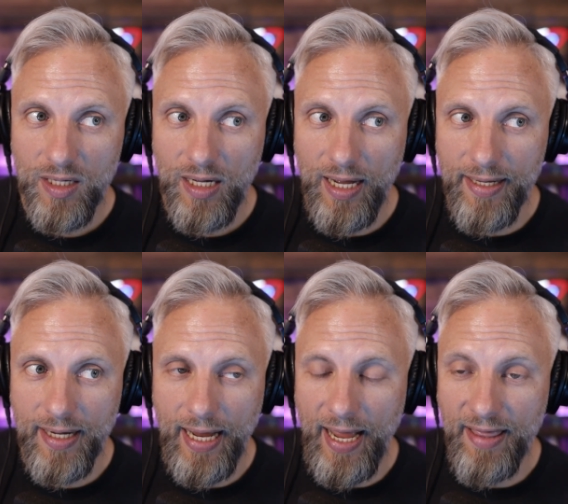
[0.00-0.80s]

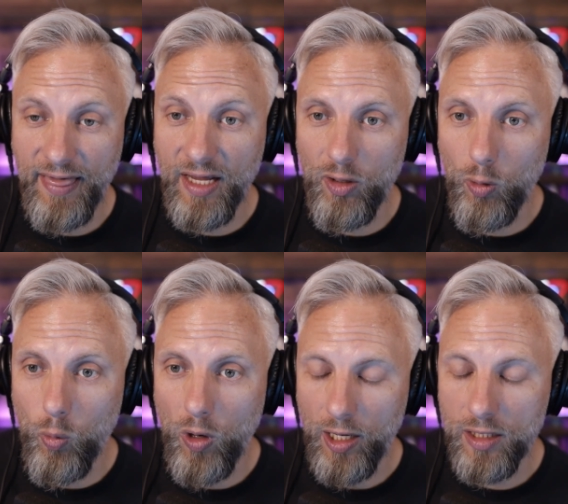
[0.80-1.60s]
I think it'll
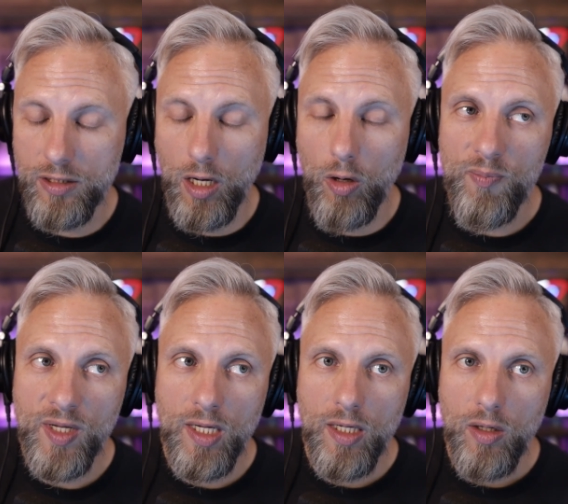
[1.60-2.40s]
work. So
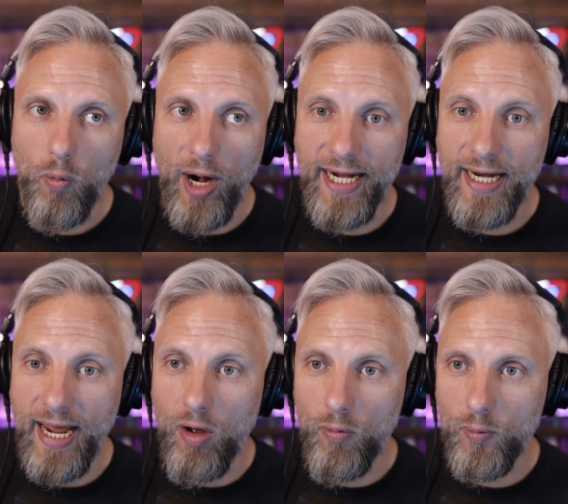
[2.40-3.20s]
right
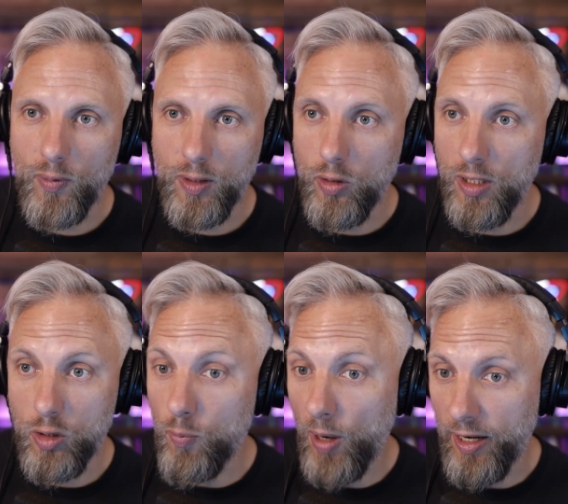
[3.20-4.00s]
now,
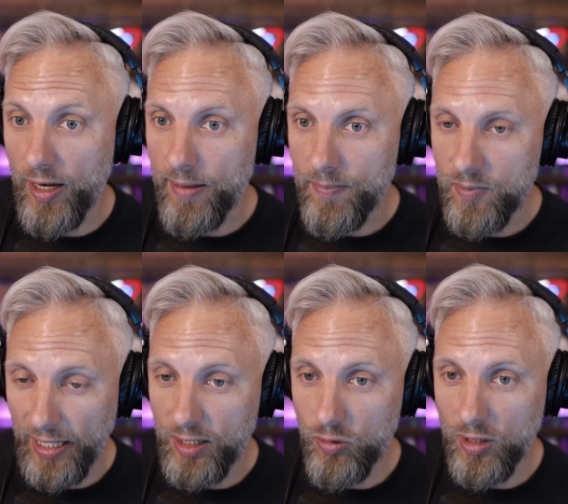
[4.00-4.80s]
you brought it up,
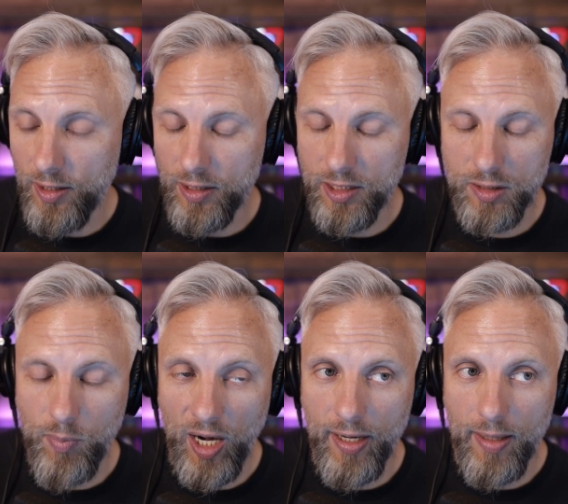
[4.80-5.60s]
like you literally just
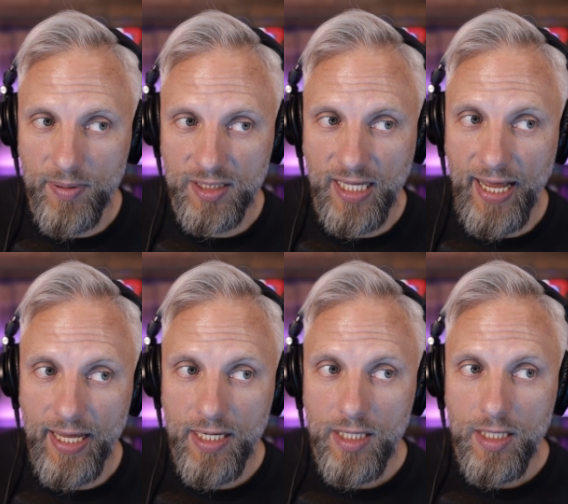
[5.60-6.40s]
brought it up, is
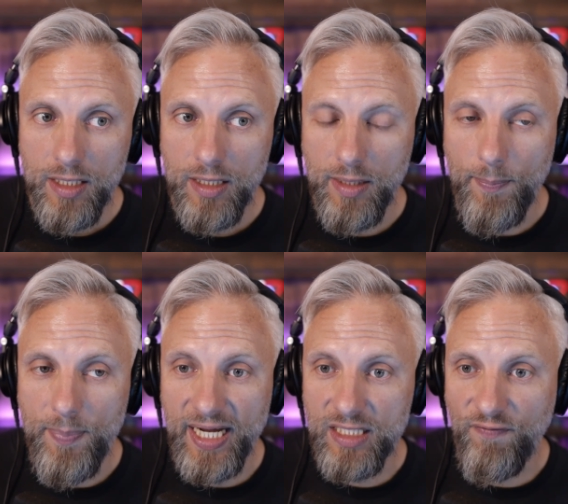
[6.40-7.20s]
that the
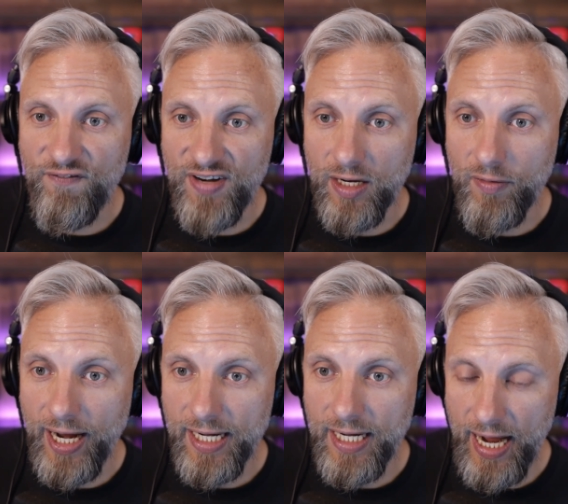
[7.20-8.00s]
biggest fear
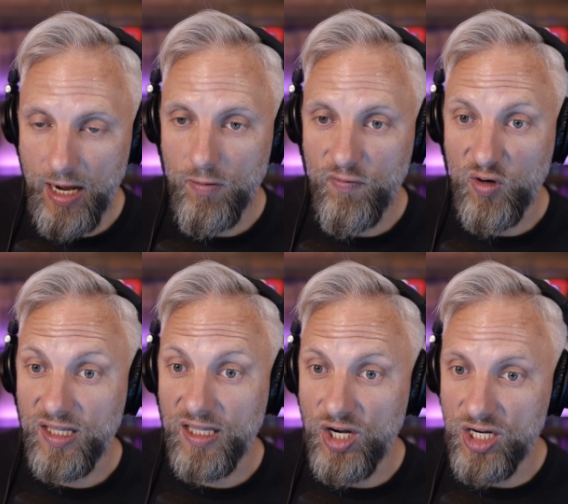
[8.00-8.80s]
right now for
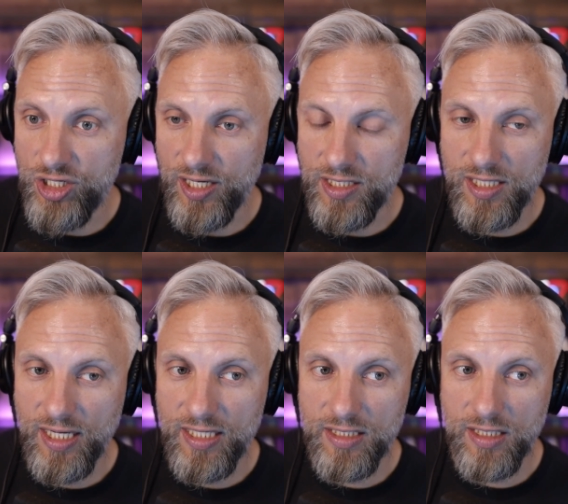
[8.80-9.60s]
clinicians
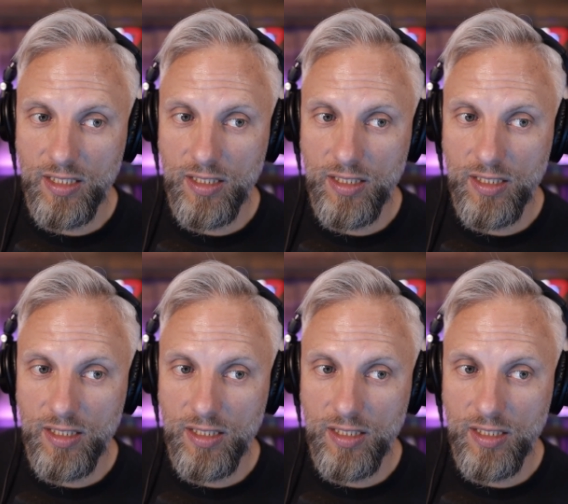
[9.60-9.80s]
is